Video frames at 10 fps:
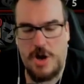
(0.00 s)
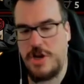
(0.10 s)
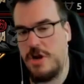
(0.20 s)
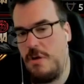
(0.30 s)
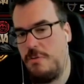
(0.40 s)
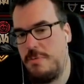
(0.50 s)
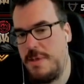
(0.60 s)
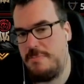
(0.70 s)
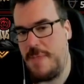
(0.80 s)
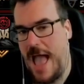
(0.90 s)
Oh, you know what would
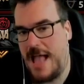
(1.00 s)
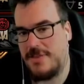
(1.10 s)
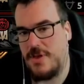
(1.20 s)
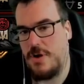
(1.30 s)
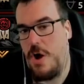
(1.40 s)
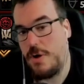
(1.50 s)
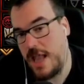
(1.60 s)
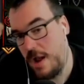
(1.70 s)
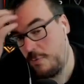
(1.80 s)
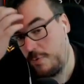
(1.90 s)
be bad though?
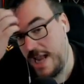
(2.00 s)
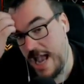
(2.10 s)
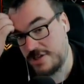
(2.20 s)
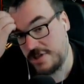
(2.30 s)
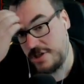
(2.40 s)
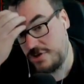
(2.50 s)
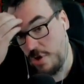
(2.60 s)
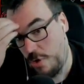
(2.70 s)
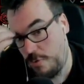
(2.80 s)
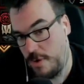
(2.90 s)
Okay, we actually
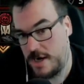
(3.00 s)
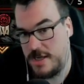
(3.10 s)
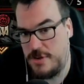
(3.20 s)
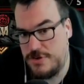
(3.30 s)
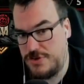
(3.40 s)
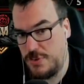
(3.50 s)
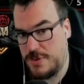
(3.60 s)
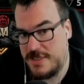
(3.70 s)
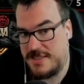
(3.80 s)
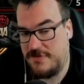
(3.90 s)
don't want to use
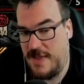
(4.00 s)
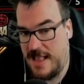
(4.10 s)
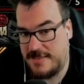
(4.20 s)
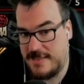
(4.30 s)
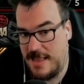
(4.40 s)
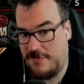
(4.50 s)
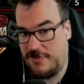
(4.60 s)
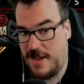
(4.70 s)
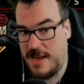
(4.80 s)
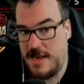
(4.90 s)
Duelist Advance in that
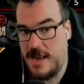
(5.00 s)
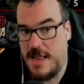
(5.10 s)
fight